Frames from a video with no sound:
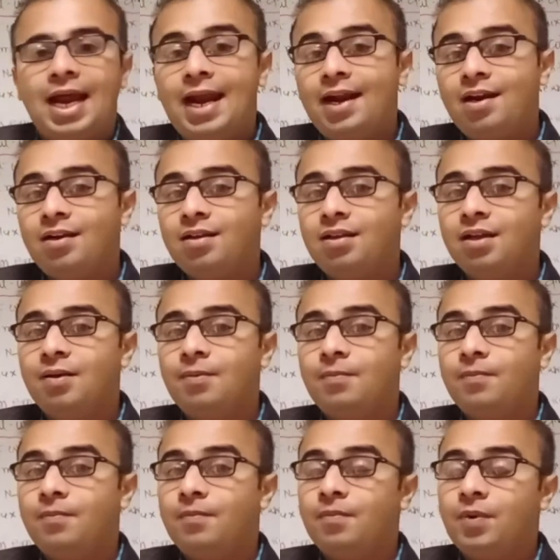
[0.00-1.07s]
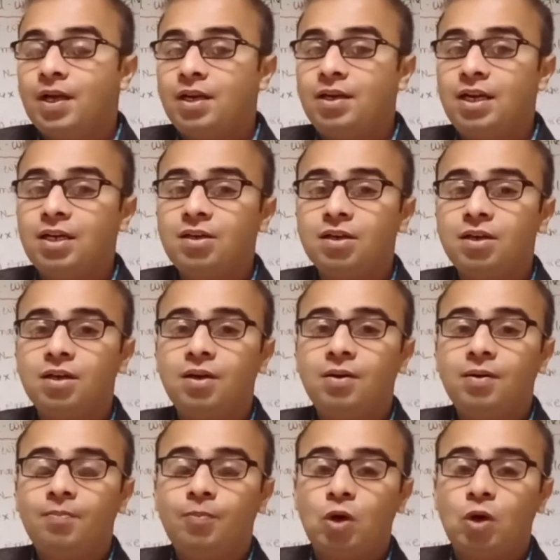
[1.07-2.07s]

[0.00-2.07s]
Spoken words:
and the conductor